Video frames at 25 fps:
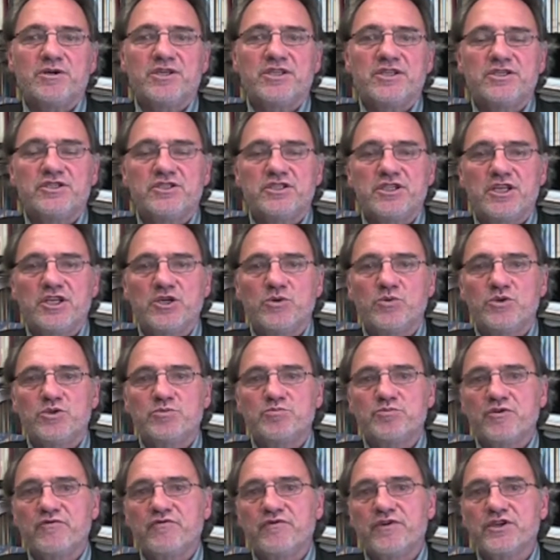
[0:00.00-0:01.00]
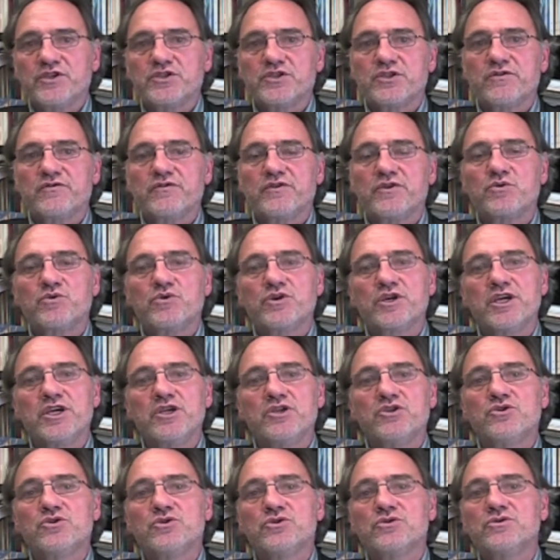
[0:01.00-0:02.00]
a distinguished professor of
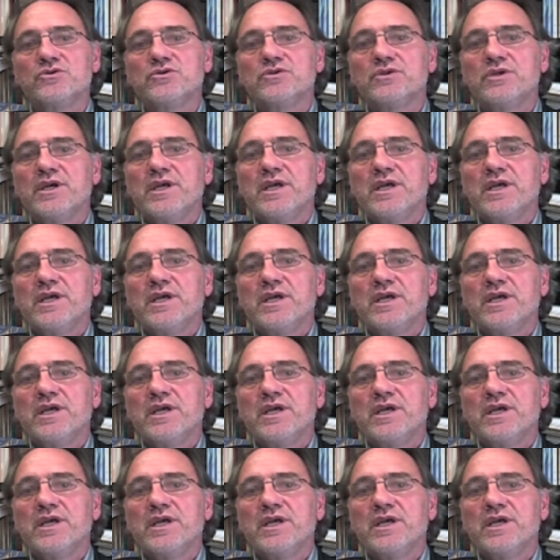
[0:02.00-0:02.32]
education